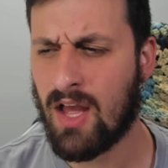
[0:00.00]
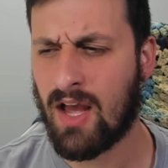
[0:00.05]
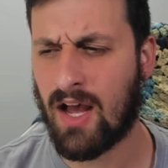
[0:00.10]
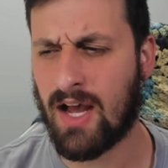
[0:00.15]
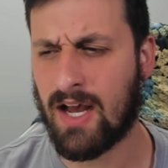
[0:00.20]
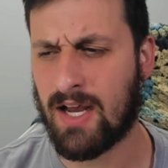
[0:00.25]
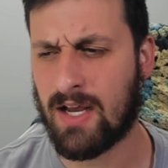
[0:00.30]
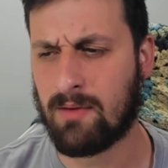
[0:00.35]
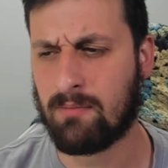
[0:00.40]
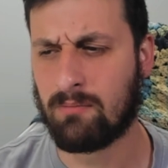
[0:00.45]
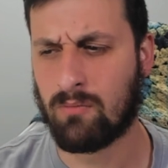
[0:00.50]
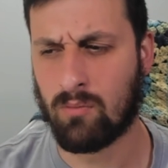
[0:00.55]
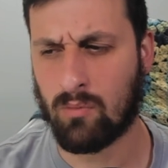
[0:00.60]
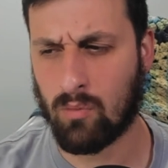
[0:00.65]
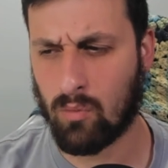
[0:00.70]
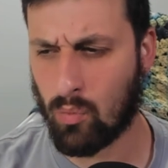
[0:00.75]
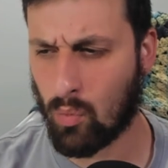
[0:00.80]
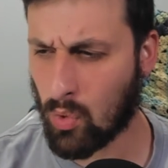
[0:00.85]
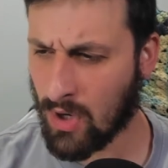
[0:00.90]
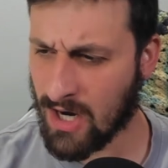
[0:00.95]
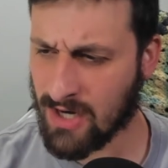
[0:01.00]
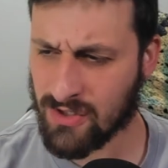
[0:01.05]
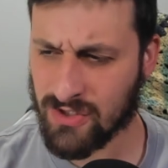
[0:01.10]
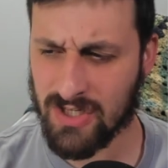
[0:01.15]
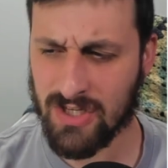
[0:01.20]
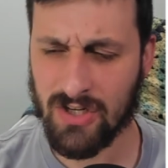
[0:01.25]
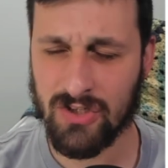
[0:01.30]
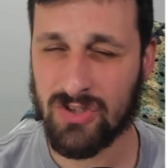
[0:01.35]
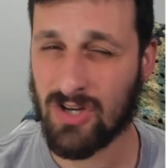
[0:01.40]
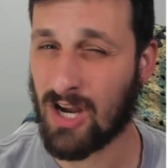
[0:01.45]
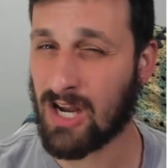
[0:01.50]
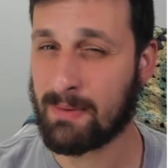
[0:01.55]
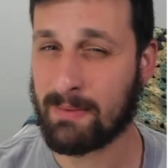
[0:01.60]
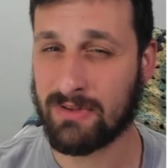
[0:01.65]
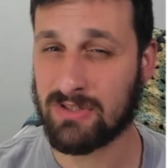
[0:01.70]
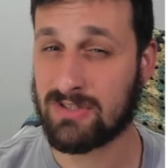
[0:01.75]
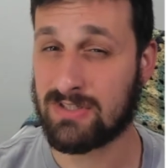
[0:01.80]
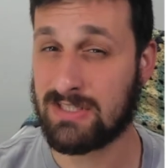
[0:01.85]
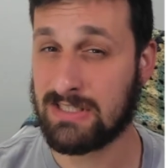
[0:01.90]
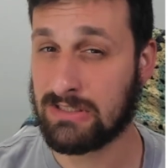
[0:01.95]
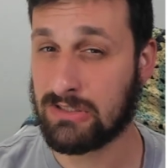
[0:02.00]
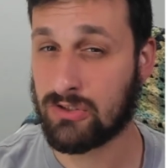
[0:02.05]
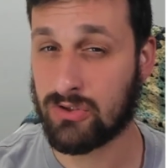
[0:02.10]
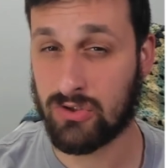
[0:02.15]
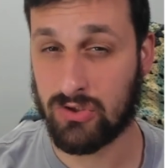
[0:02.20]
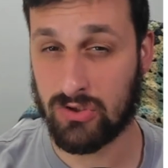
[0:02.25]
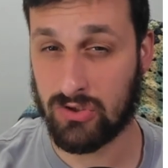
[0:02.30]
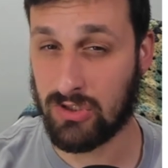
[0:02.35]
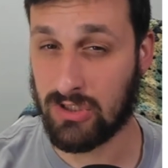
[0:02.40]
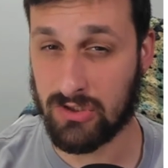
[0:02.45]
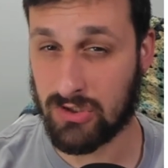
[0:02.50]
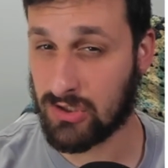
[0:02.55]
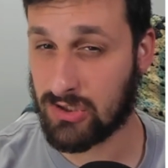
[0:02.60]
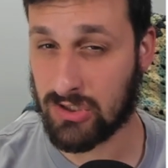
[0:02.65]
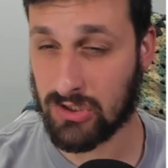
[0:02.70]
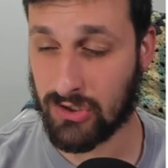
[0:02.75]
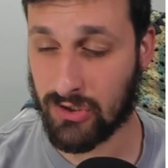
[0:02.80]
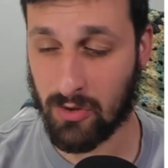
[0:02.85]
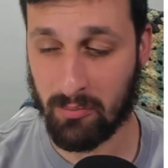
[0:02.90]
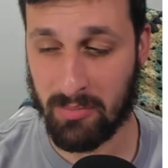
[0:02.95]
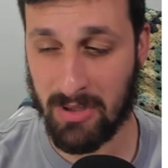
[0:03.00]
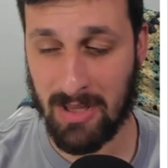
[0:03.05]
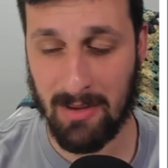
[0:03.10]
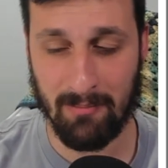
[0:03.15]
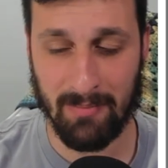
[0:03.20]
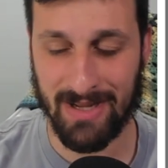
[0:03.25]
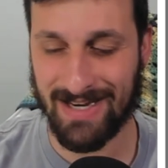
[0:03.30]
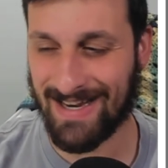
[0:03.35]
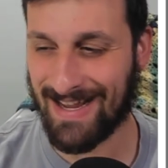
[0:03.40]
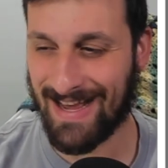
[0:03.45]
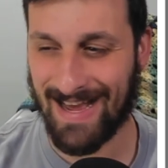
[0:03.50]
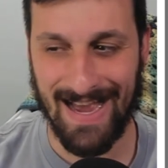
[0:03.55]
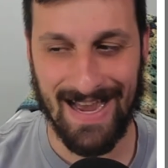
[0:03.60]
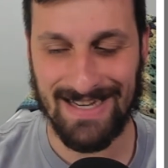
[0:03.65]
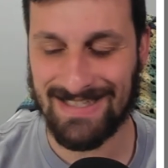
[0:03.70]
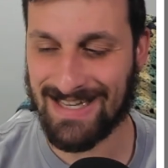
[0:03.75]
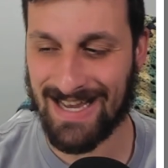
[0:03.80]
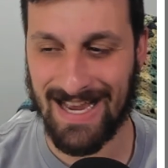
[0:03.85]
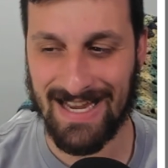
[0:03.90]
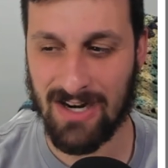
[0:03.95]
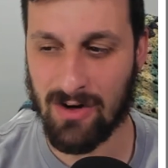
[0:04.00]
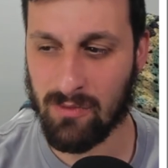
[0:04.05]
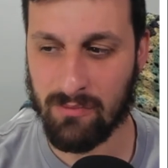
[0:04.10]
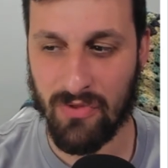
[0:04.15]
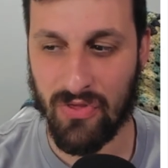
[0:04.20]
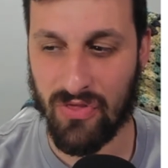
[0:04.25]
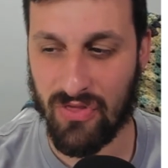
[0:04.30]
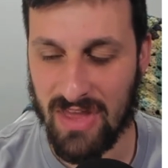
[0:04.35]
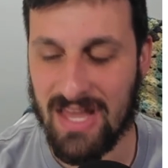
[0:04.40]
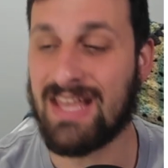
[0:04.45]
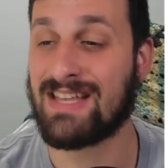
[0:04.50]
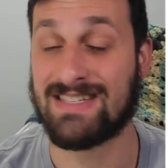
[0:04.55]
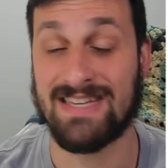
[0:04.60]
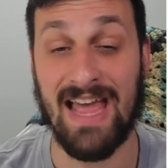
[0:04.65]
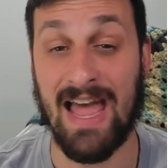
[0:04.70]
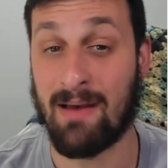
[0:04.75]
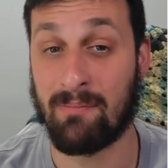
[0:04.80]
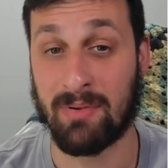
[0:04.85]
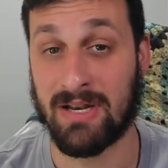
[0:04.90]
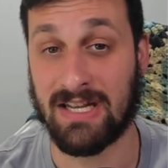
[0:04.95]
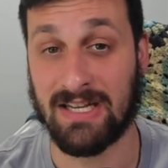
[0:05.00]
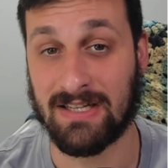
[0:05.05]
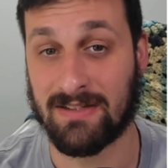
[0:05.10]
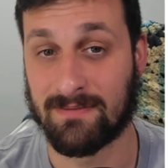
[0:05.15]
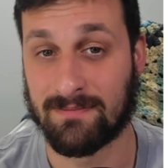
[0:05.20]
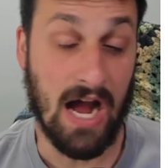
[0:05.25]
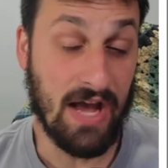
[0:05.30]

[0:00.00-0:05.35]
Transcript: um, we're actually going to talk about the Steelers in just a little bit, but I, I don't think it's happening.